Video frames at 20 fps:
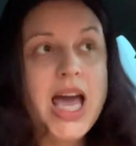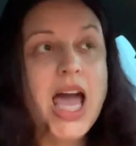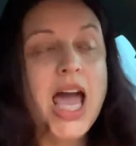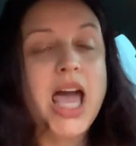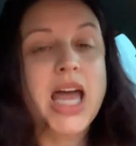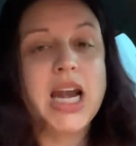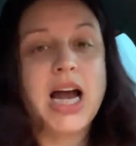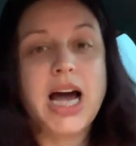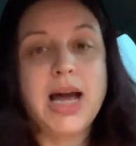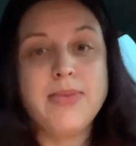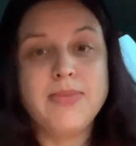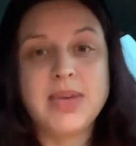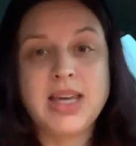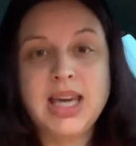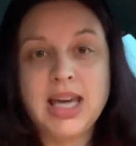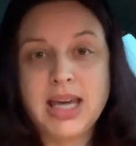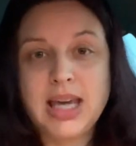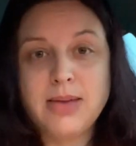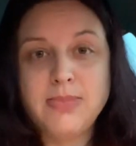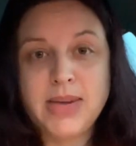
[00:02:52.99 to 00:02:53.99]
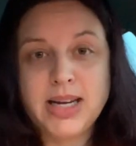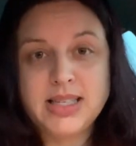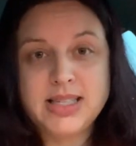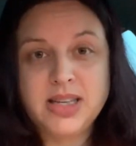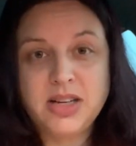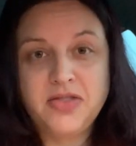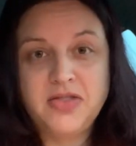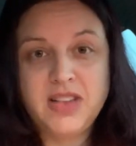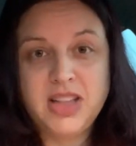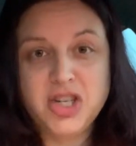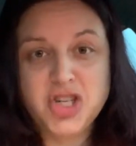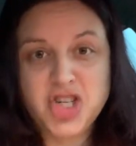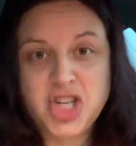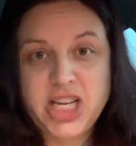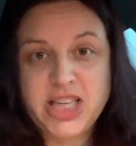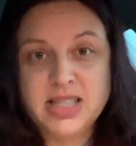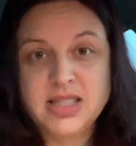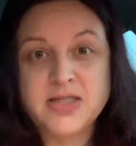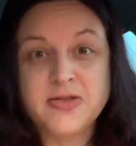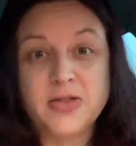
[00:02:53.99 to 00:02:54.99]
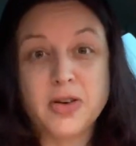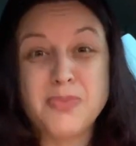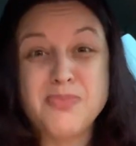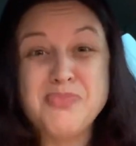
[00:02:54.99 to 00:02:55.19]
and I'm kicking myself in the shins for